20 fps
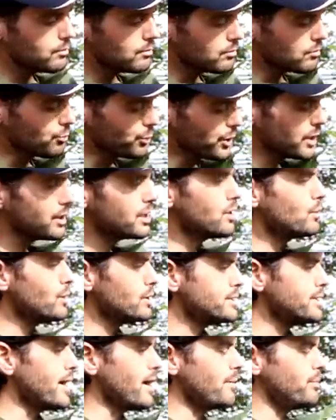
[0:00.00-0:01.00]
Really,
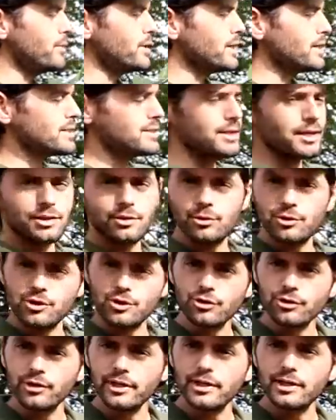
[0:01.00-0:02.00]
what's happening is that their
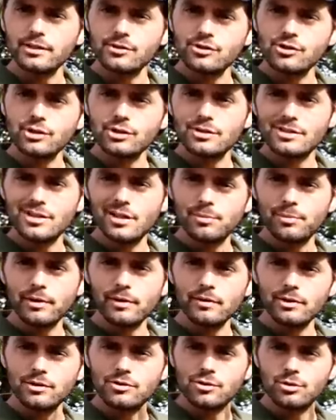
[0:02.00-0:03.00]
tree is just
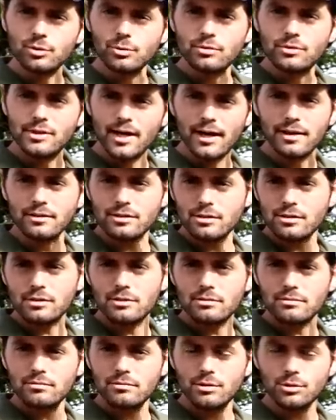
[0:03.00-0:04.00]
typically too
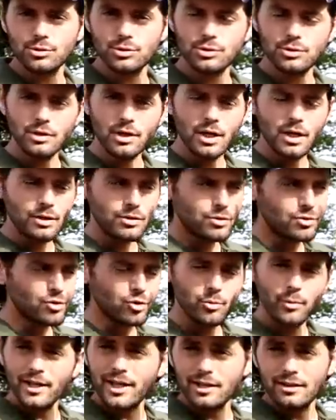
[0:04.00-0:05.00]
dense. There's
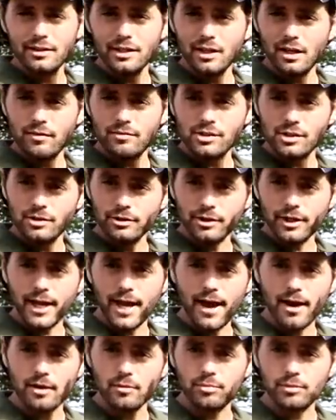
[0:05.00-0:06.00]
too many leaves in their
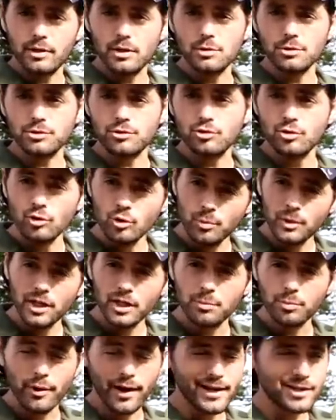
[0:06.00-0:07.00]
canopy, there's too
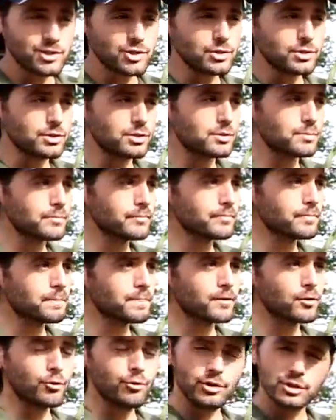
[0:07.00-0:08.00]
many branches,
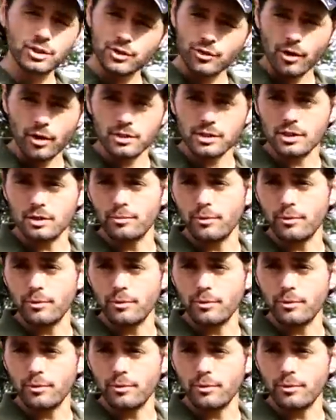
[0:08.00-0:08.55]
crisscrossing